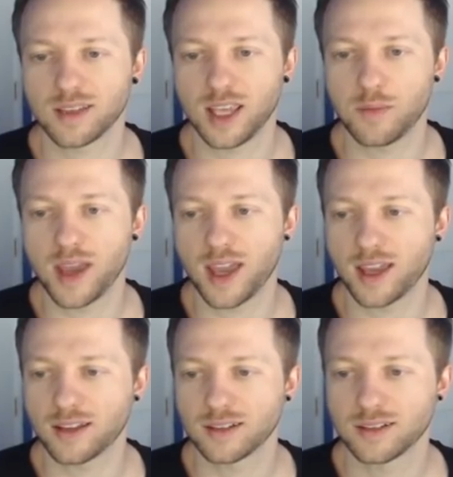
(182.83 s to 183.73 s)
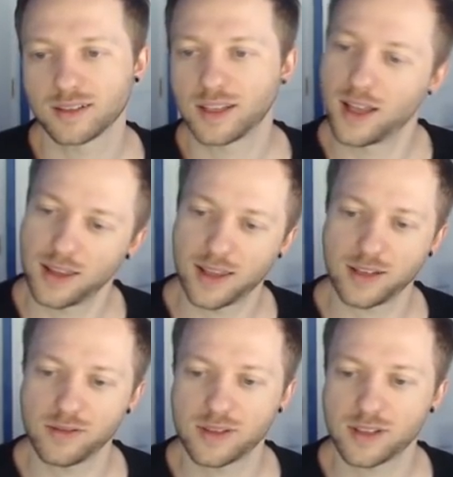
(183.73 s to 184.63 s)
eBay not
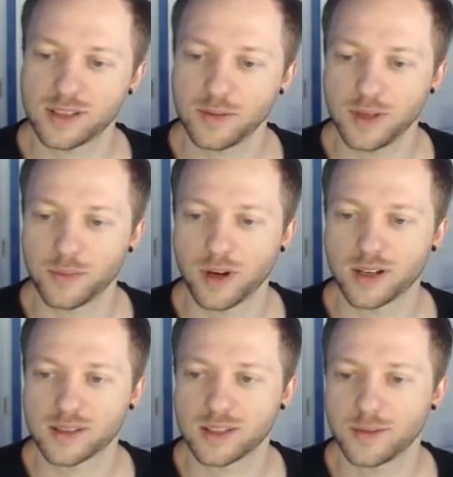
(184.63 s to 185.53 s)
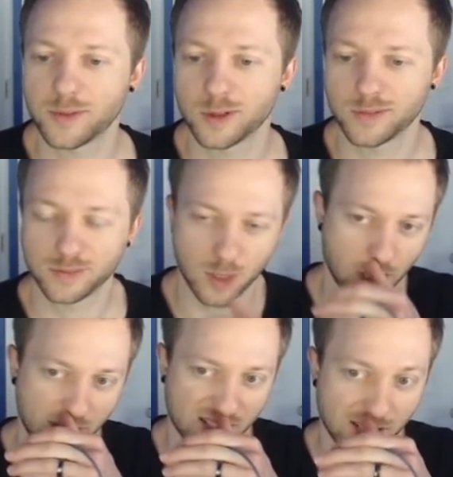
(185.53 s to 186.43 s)
letting you sell CBD products anymore, or
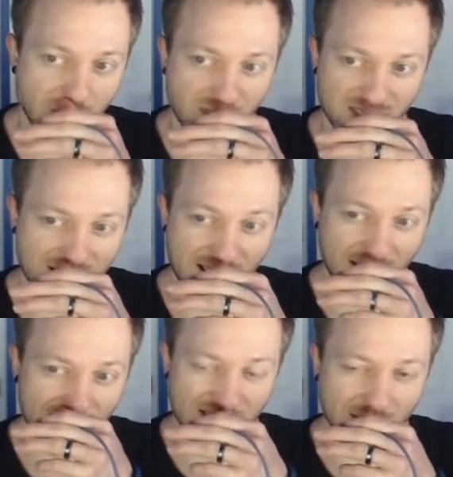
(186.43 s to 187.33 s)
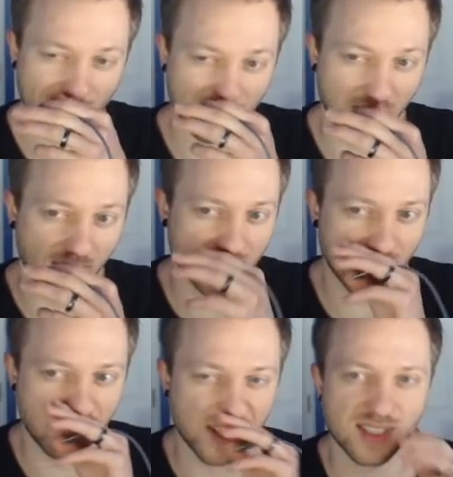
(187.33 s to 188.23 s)
continuing to not let you sell CBD. I guess
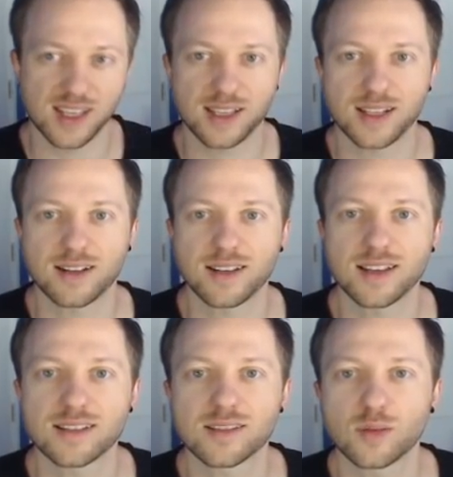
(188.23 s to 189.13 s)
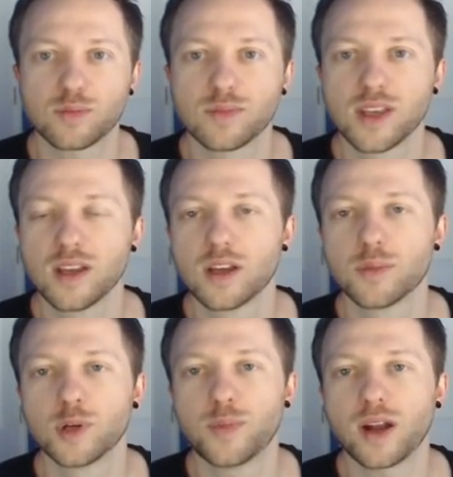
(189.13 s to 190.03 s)
they've been taking down ads, so
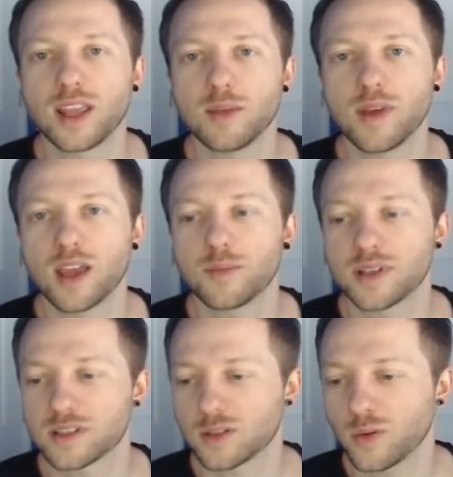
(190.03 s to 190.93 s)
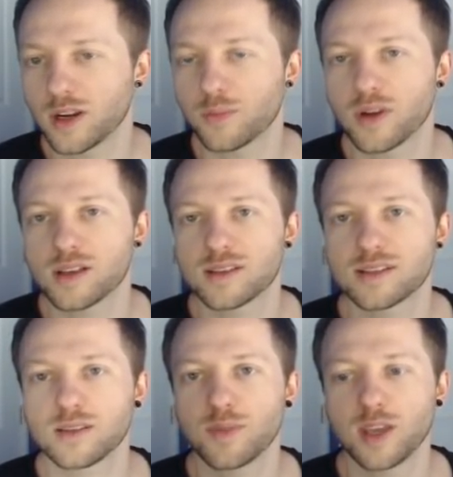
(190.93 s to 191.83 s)
poop on eBay, but Square
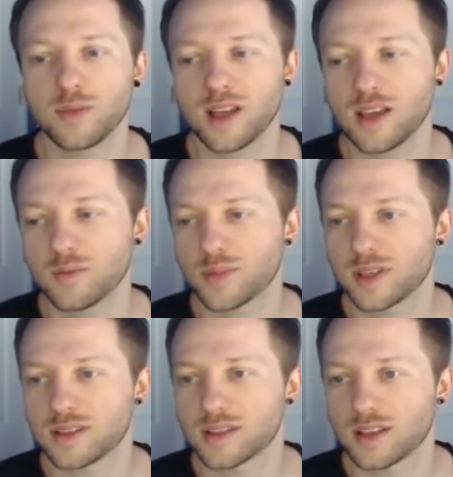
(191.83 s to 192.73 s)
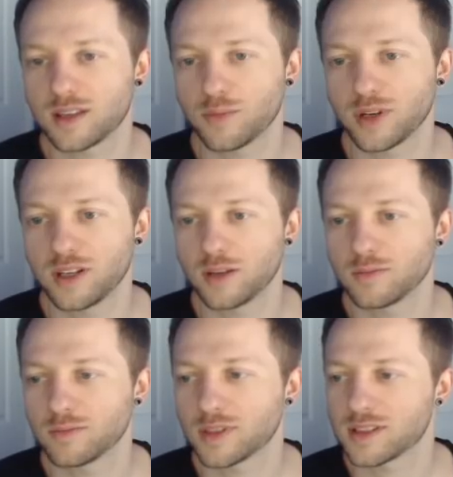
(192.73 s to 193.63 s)
processing payment app is pretty dope
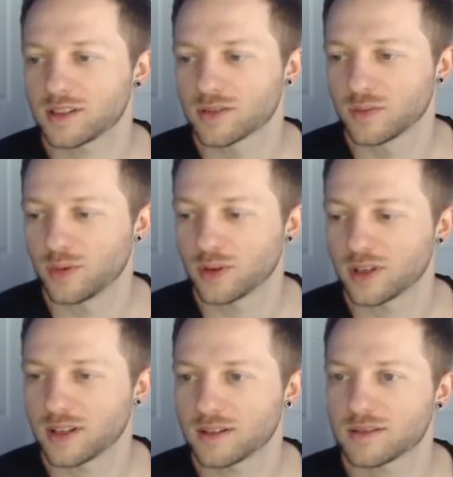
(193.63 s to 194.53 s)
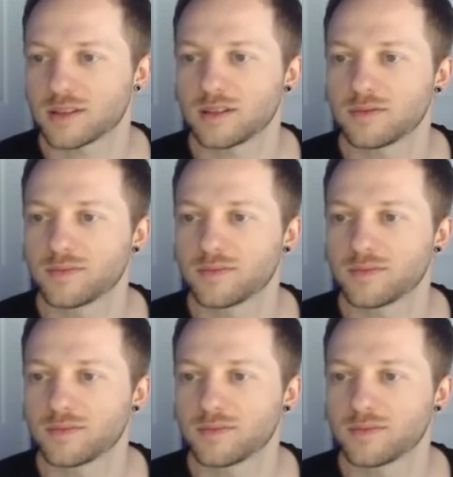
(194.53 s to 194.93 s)
because they're supporting it, so.